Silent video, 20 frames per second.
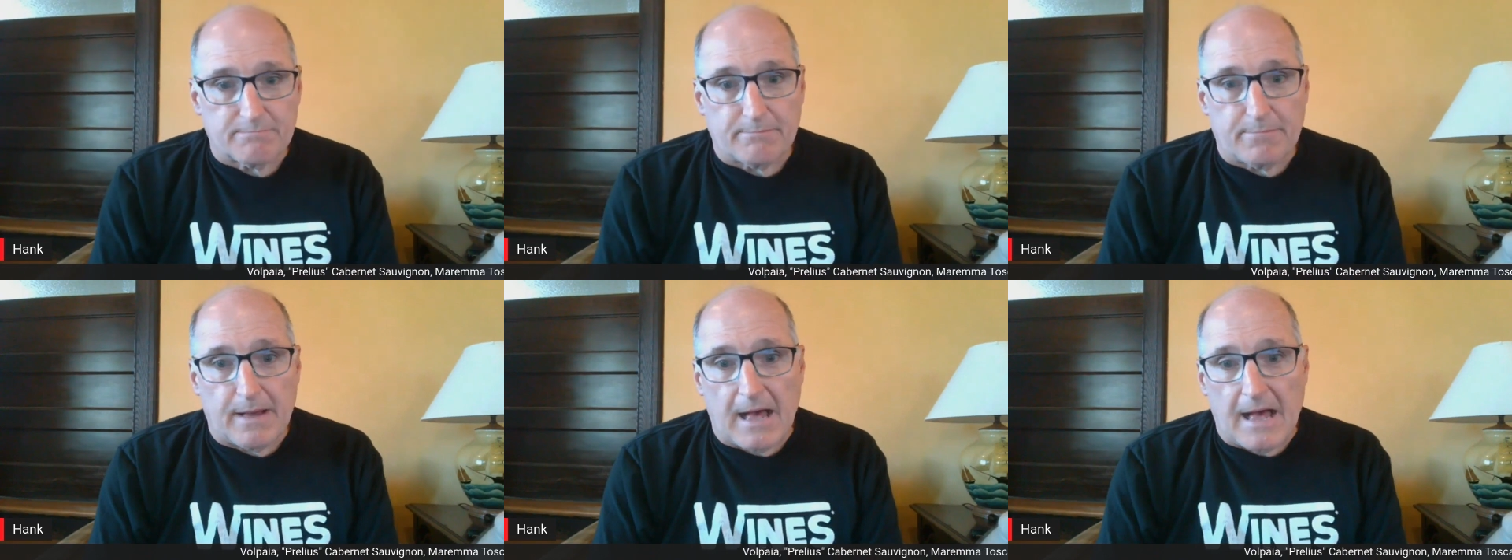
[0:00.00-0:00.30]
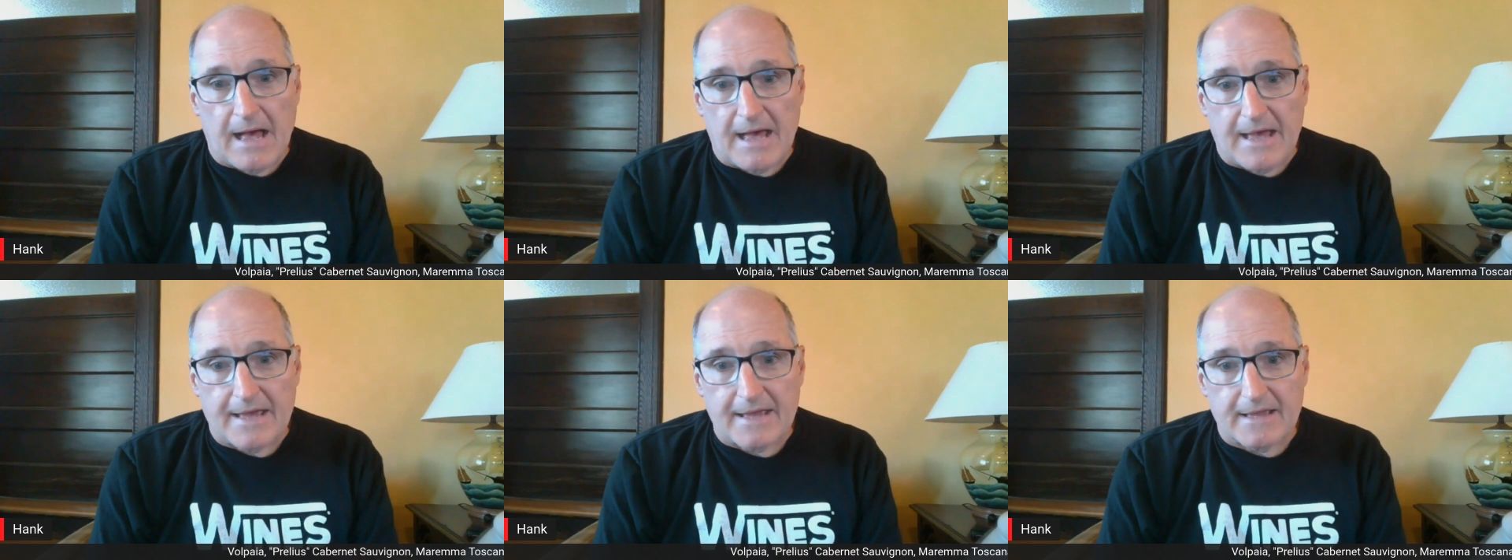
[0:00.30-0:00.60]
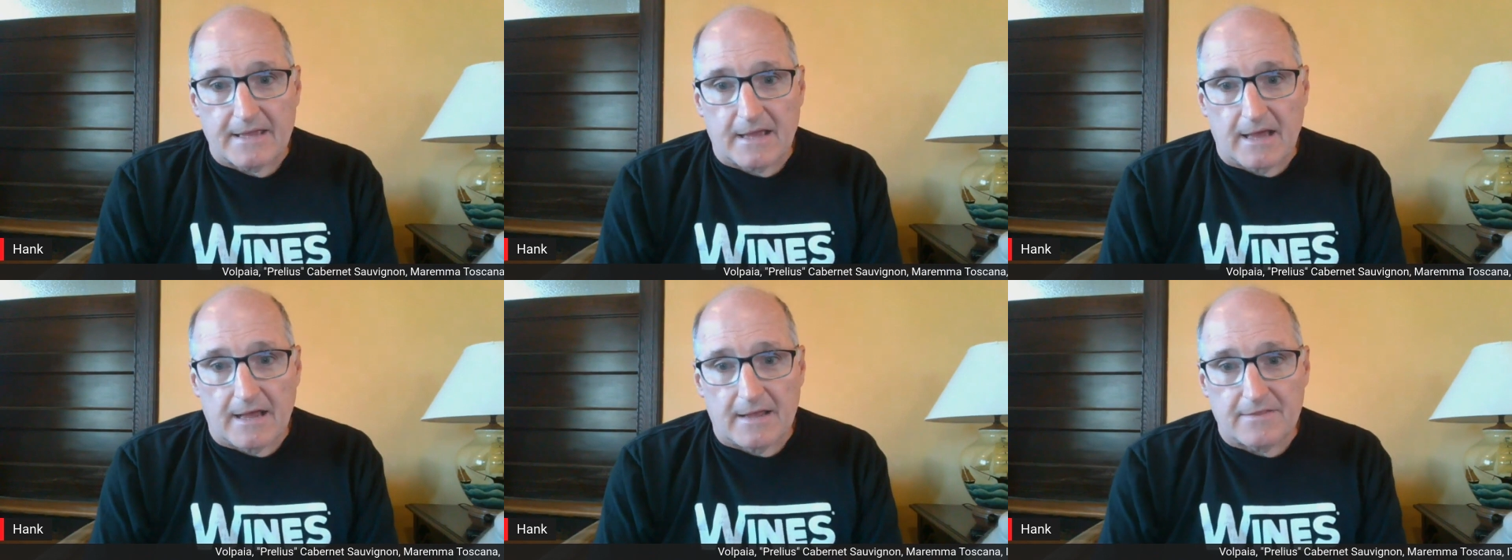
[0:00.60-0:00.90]
by
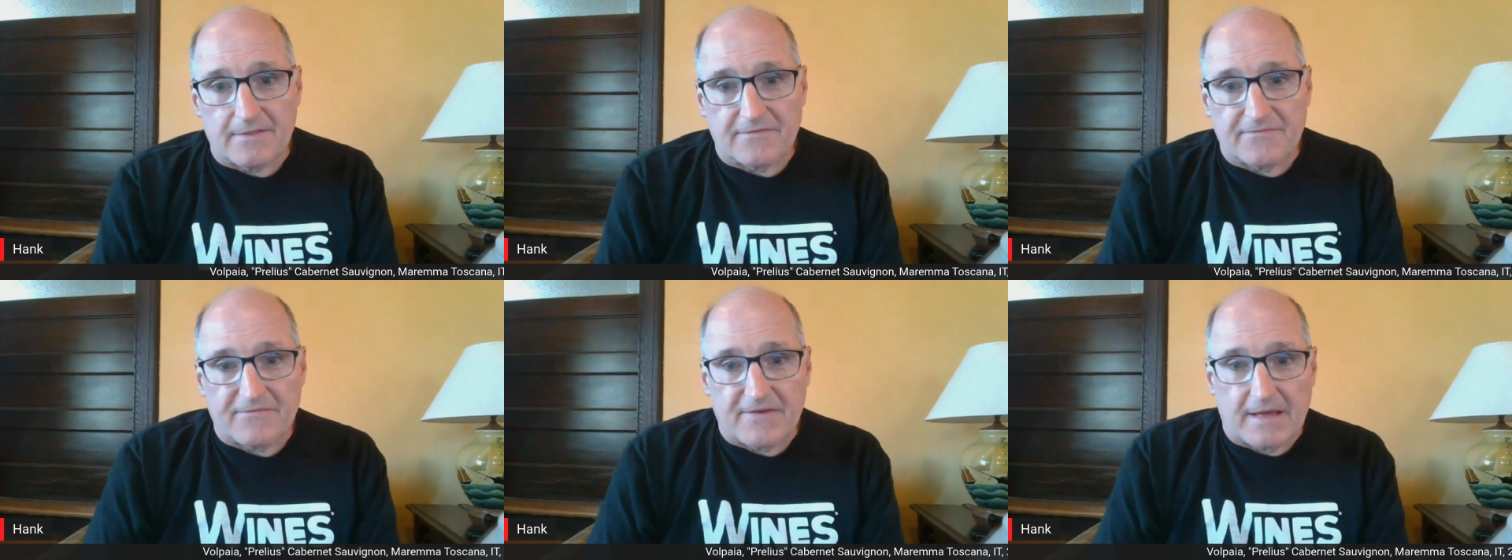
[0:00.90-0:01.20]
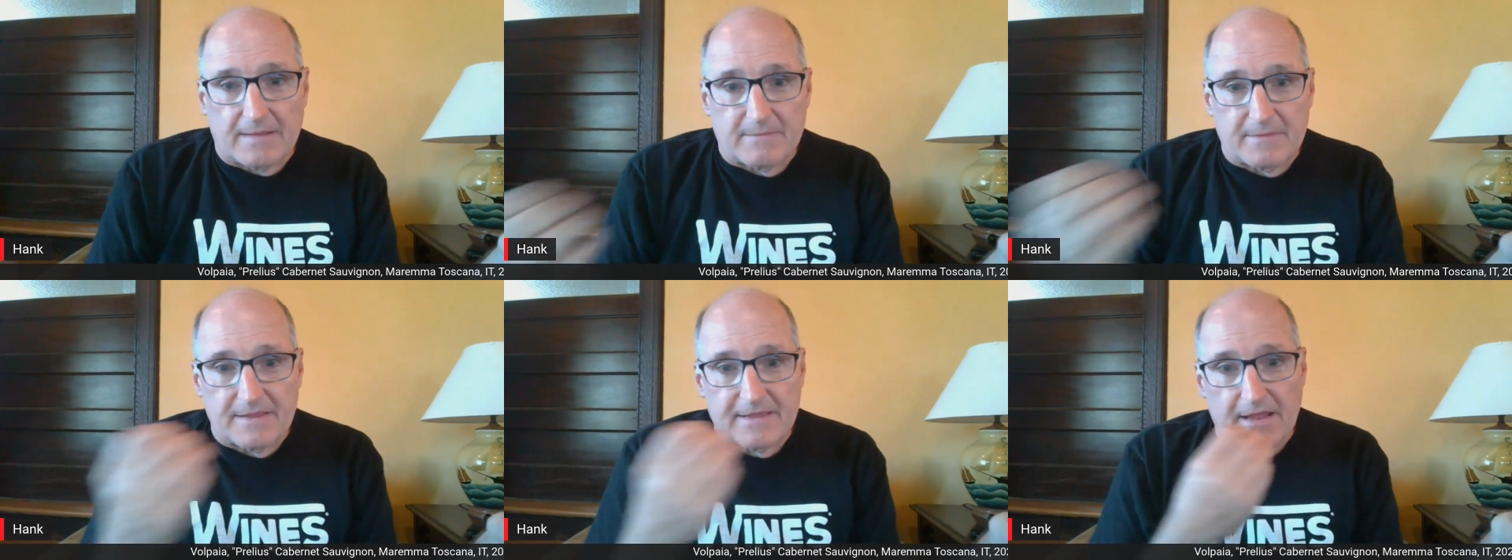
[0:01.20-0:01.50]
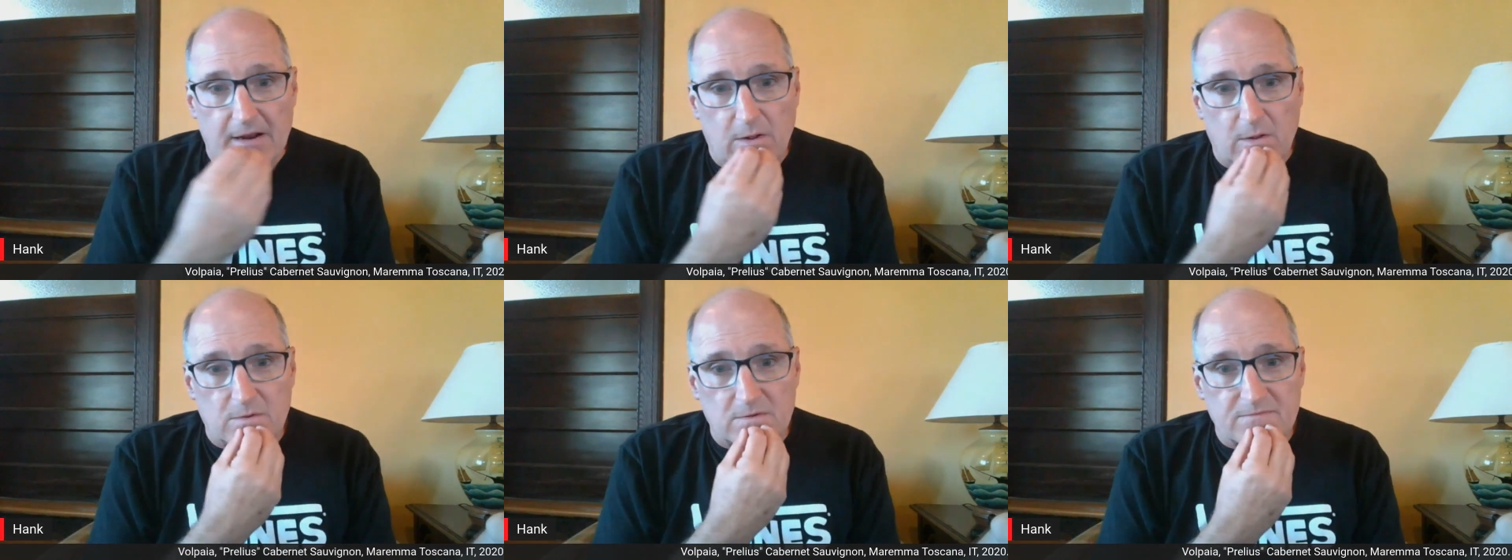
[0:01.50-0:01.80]
the family that
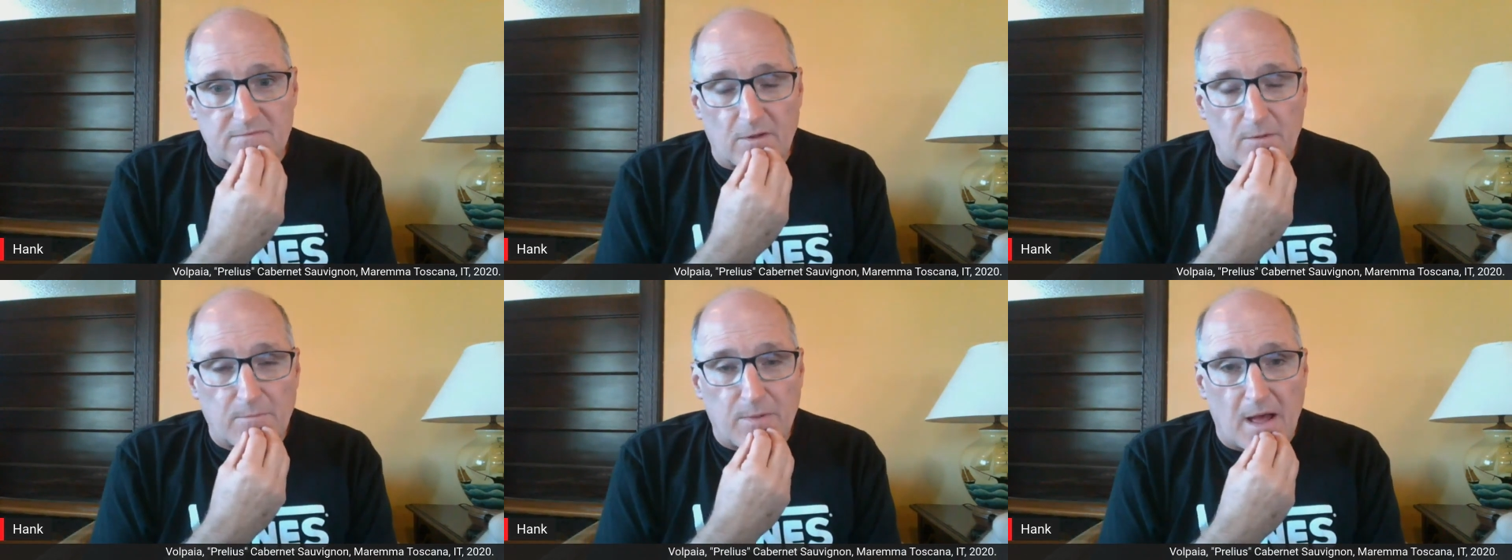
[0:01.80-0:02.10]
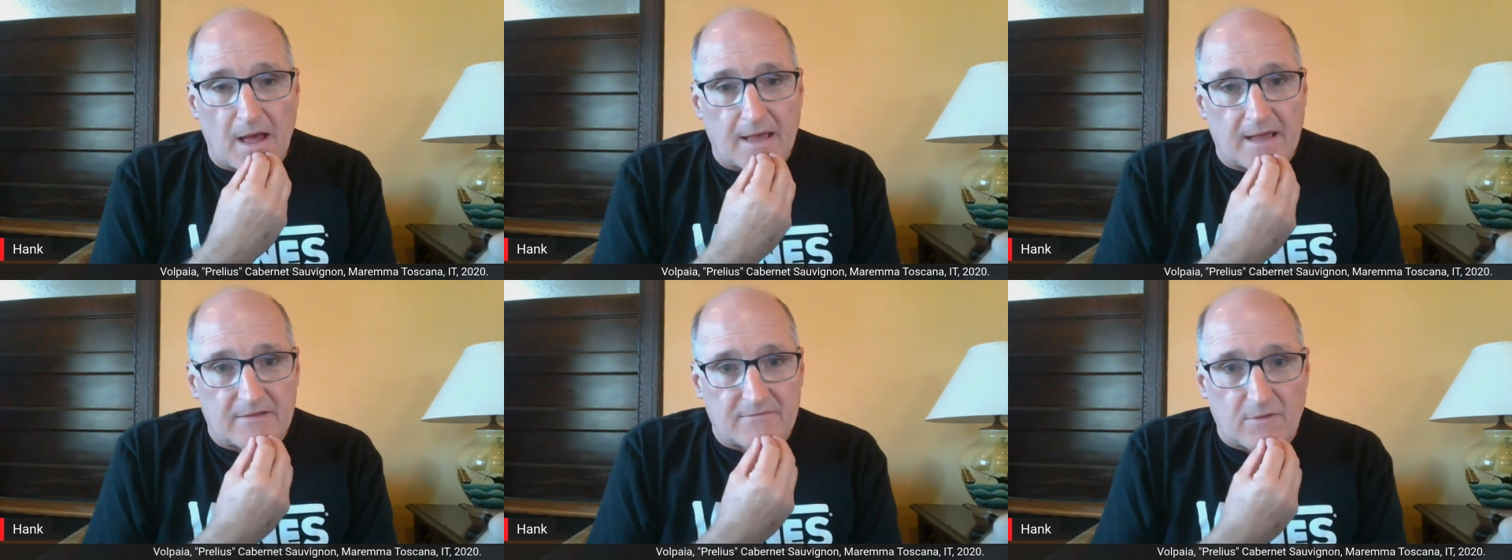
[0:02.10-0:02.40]
owns Volpaia.